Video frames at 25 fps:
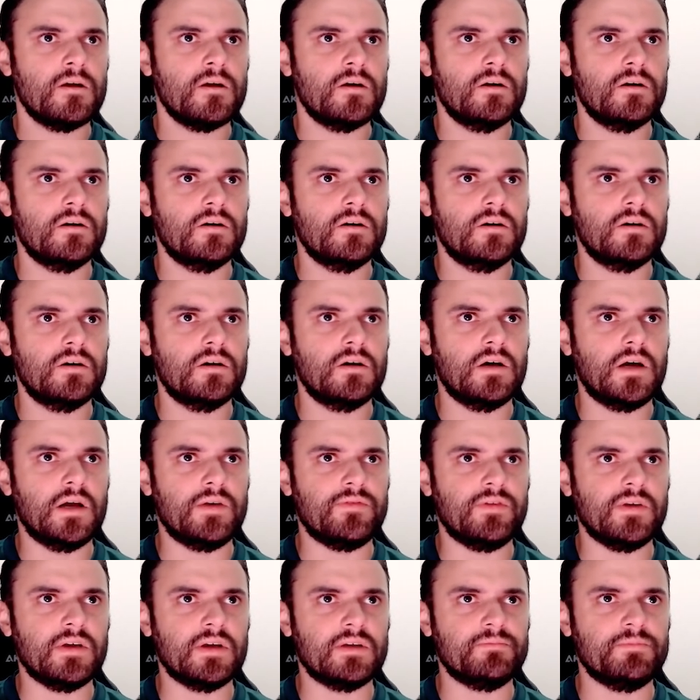I
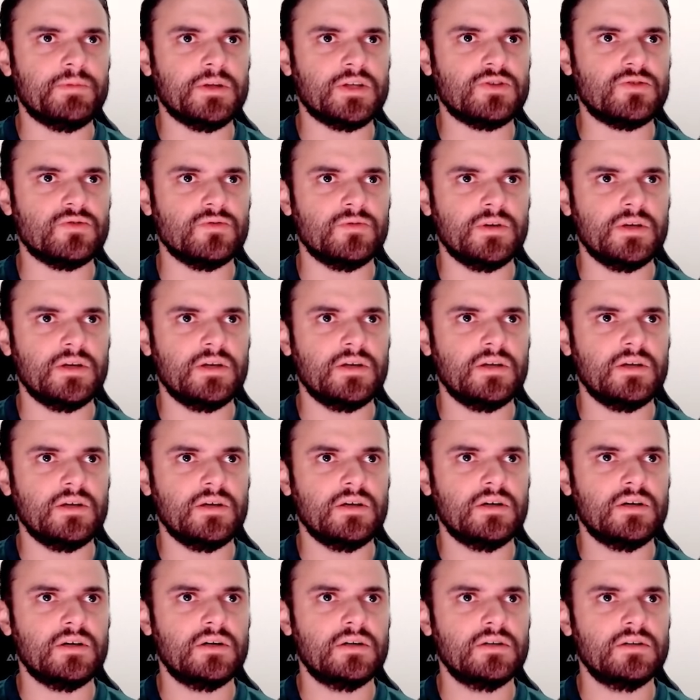think between
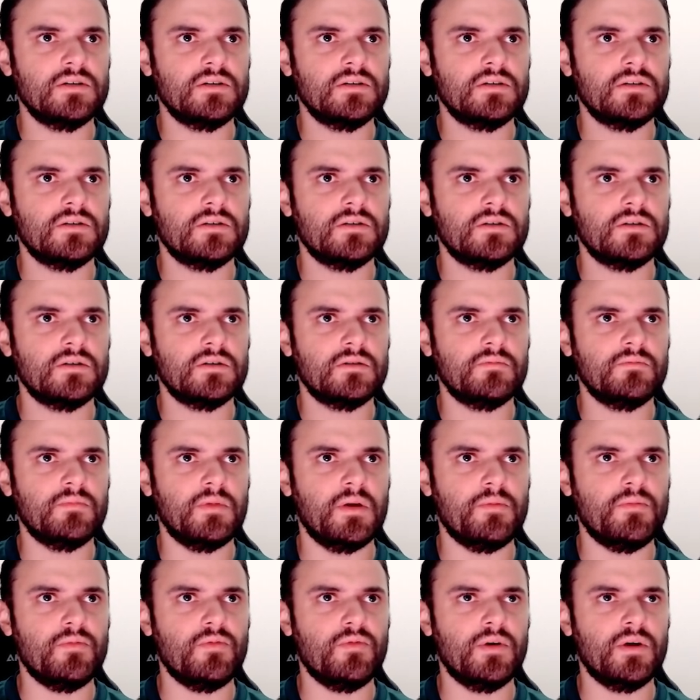here,
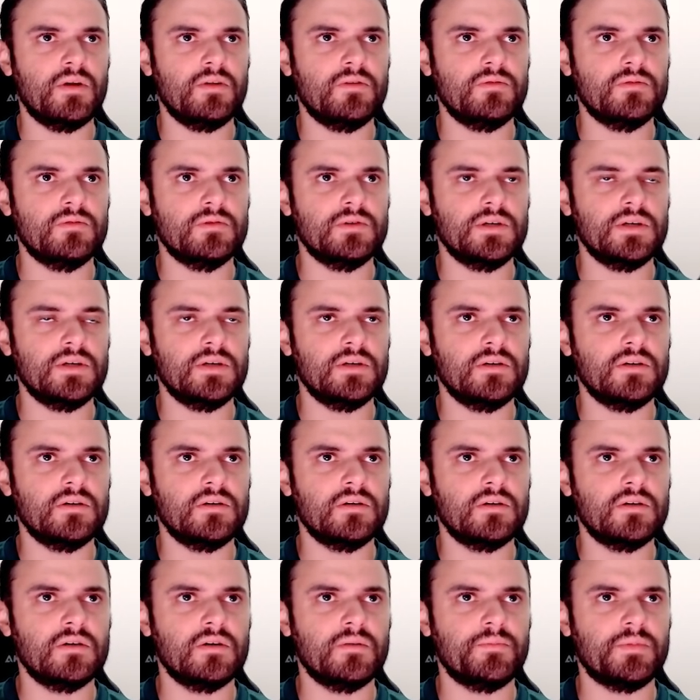maybe when
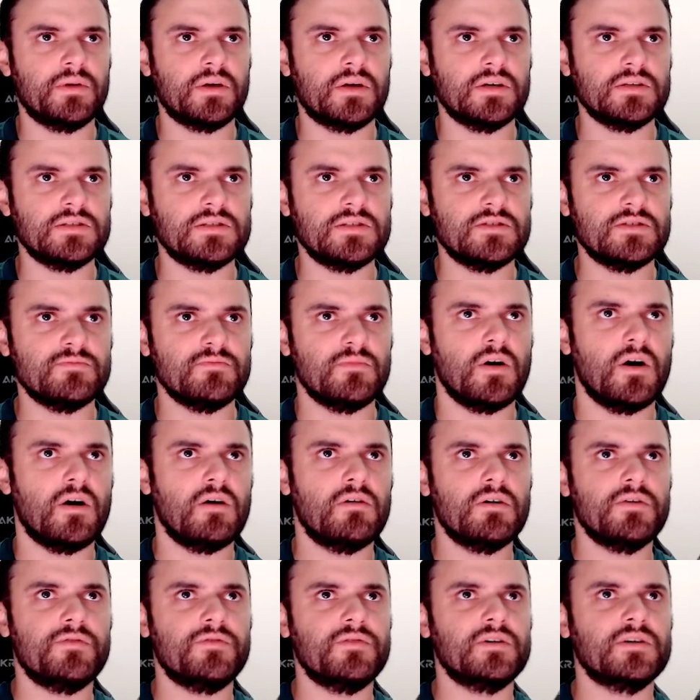because it's
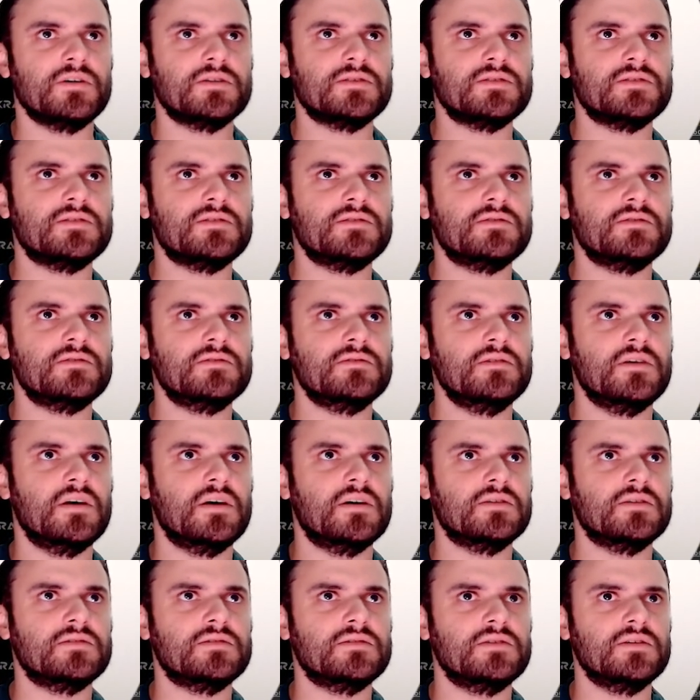small, I think,
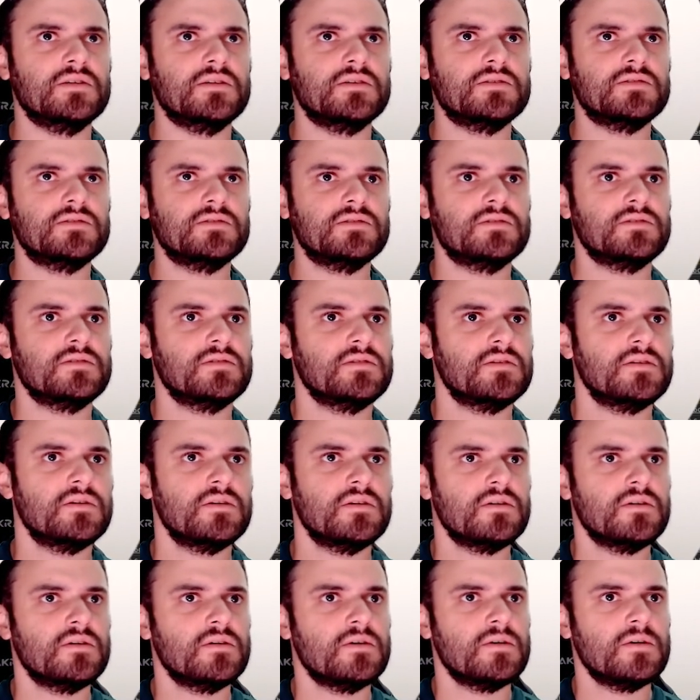yeah, 6.
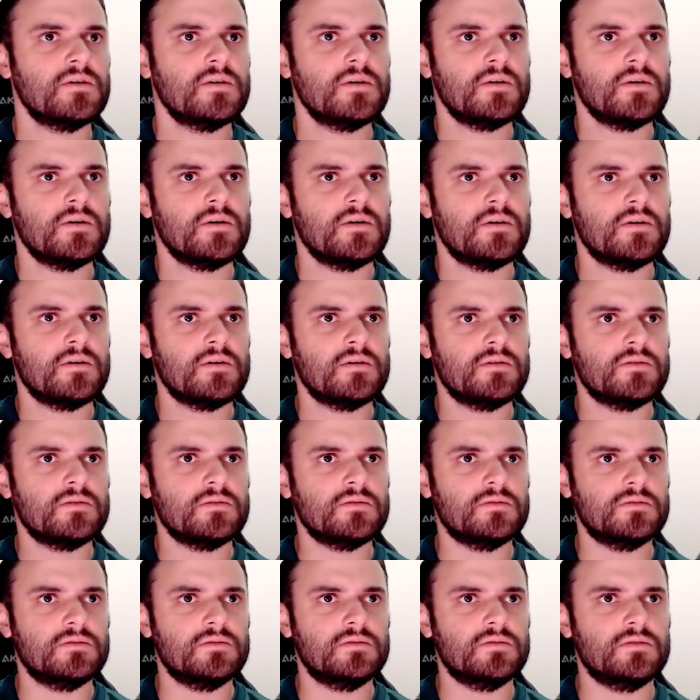
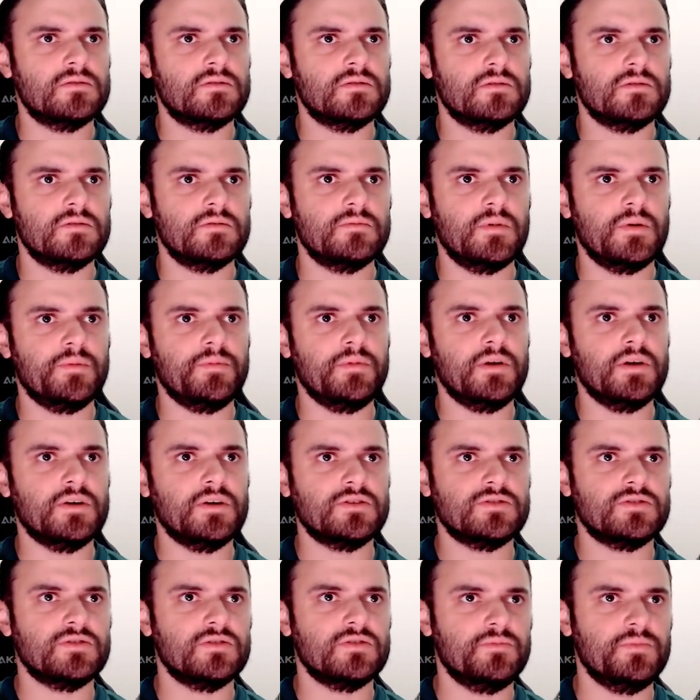Maybe here
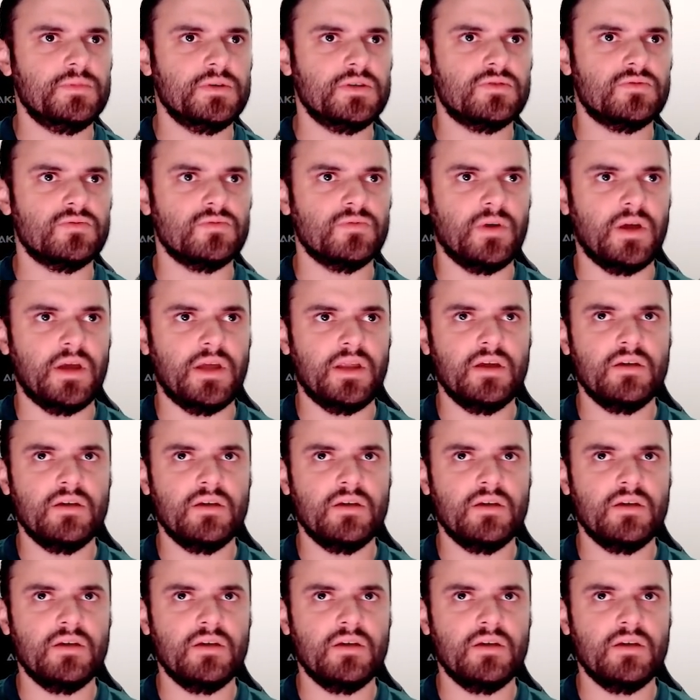should be 20